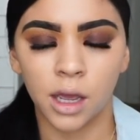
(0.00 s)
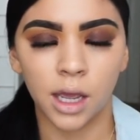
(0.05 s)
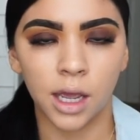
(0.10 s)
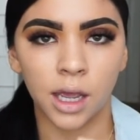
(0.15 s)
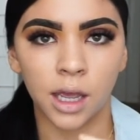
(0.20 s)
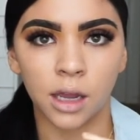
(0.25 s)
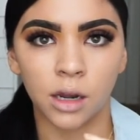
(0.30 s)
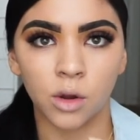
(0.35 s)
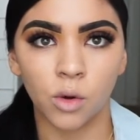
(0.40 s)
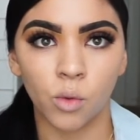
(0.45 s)

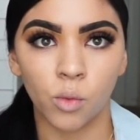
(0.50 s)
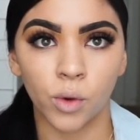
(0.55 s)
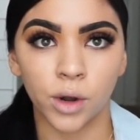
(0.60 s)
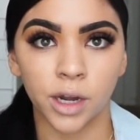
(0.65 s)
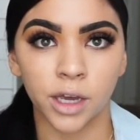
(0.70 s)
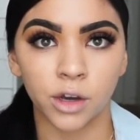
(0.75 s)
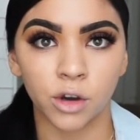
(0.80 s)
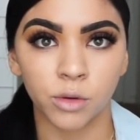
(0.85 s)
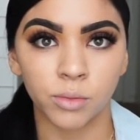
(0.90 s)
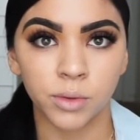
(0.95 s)
and when
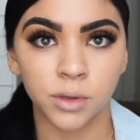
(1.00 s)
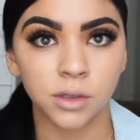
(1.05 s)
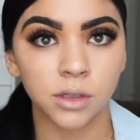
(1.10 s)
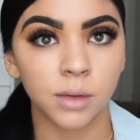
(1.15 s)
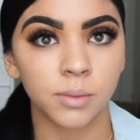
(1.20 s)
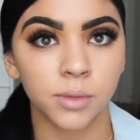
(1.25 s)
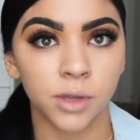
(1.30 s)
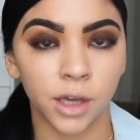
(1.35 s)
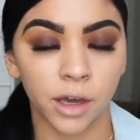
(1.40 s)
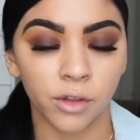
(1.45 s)
I opened
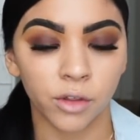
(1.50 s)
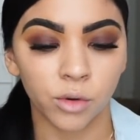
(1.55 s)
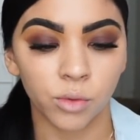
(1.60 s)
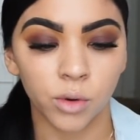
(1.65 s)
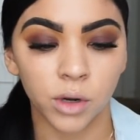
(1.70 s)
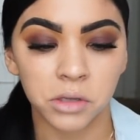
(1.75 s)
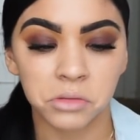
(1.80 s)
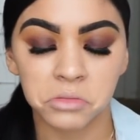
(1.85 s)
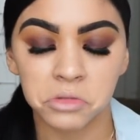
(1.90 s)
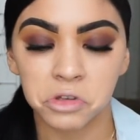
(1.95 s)
up the other
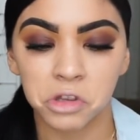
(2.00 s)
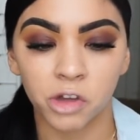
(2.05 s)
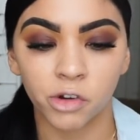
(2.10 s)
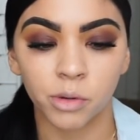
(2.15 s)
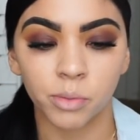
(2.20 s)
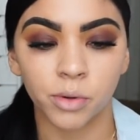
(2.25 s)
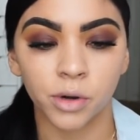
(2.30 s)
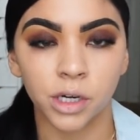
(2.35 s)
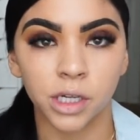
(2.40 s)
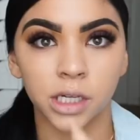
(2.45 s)
ones, they
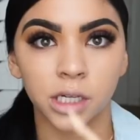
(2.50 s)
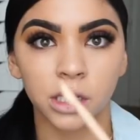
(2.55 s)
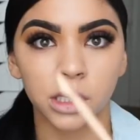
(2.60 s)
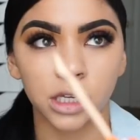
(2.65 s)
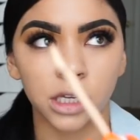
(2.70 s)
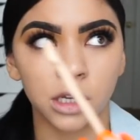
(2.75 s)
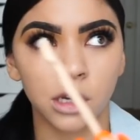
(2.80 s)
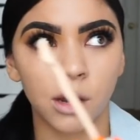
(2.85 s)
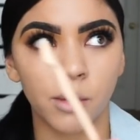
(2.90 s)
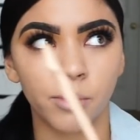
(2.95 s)
were pretty
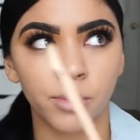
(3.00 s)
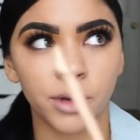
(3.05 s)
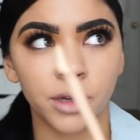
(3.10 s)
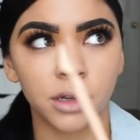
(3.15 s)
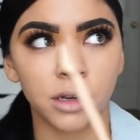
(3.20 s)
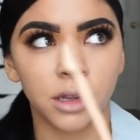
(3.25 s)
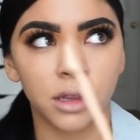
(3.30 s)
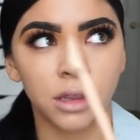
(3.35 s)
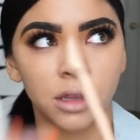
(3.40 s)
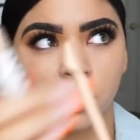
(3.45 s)
clean,
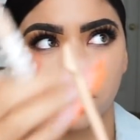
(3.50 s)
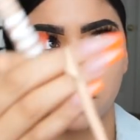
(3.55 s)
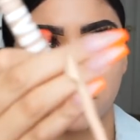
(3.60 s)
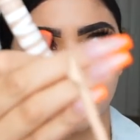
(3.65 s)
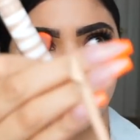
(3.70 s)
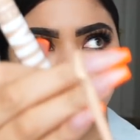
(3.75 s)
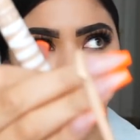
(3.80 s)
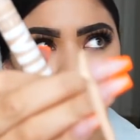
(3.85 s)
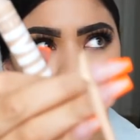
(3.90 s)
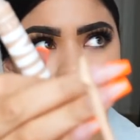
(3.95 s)
but
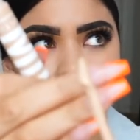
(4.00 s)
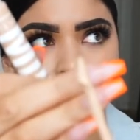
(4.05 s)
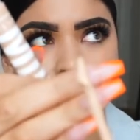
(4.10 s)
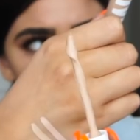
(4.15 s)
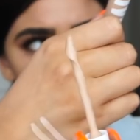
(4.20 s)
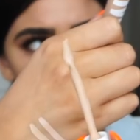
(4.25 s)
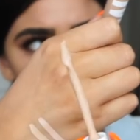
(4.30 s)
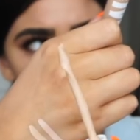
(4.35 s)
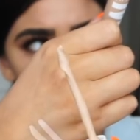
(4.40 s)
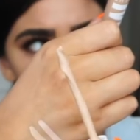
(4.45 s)
this one
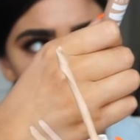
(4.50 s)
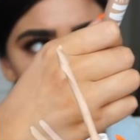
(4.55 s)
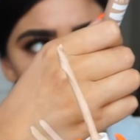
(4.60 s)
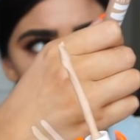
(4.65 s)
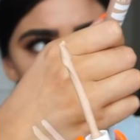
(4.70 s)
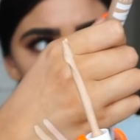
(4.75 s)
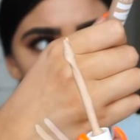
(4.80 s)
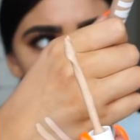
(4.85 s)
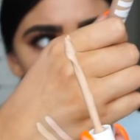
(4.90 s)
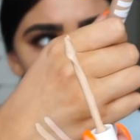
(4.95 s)

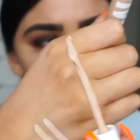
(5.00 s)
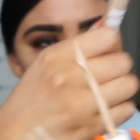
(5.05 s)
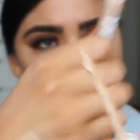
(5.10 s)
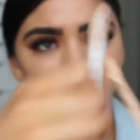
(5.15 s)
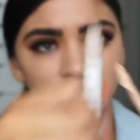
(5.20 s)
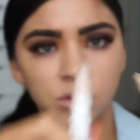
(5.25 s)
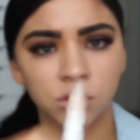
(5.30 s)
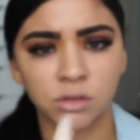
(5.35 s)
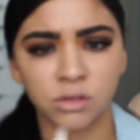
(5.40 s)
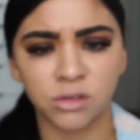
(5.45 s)
is
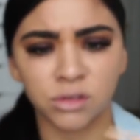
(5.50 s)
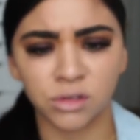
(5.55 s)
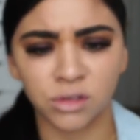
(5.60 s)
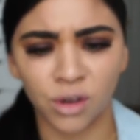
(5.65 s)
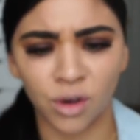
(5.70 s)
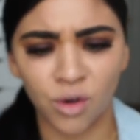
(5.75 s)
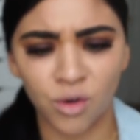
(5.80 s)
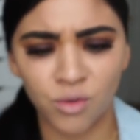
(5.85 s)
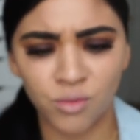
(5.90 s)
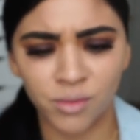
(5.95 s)

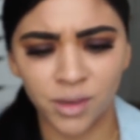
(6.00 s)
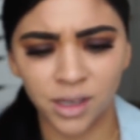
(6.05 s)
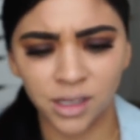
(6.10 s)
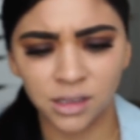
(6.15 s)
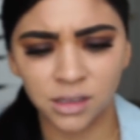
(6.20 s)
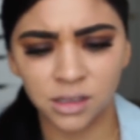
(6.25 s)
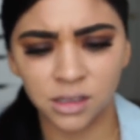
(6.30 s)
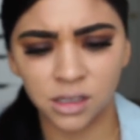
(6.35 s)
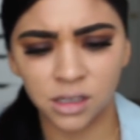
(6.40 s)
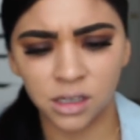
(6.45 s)
so
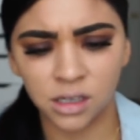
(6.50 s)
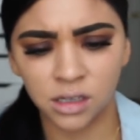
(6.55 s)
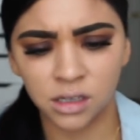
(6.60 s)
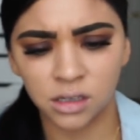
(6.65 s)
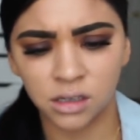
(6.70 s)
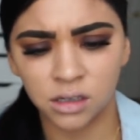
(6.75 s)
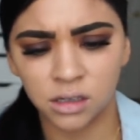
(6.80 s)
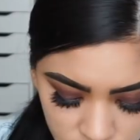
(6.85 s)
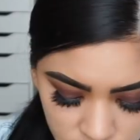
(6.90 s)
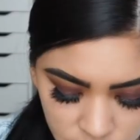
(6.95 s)
messy.